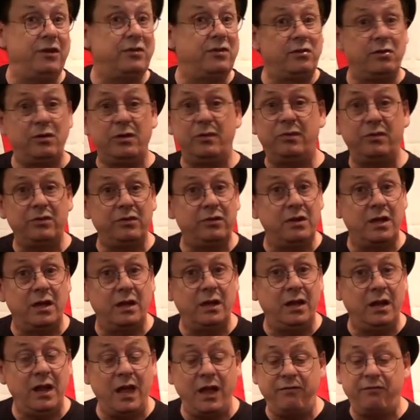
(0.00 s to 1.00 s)
so there was
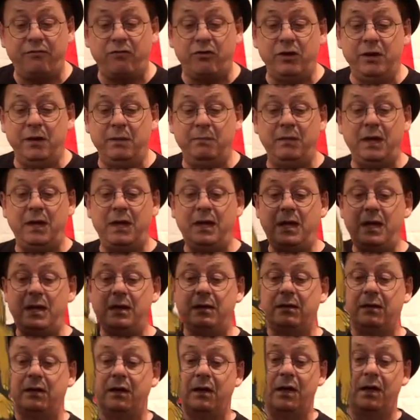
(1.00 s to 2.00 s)
none left for him to
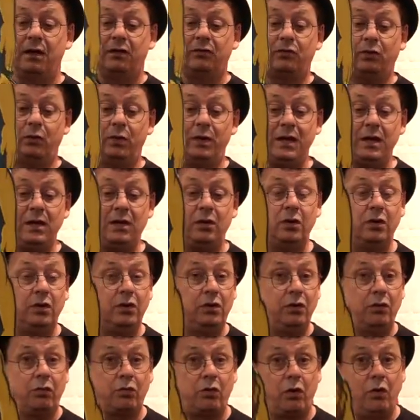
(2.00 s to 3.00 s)
eat. So he
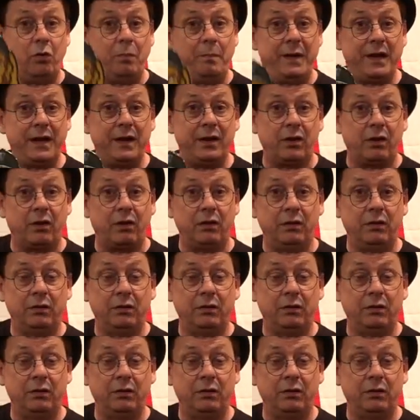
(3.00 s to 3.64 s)
couldn't grow bigger.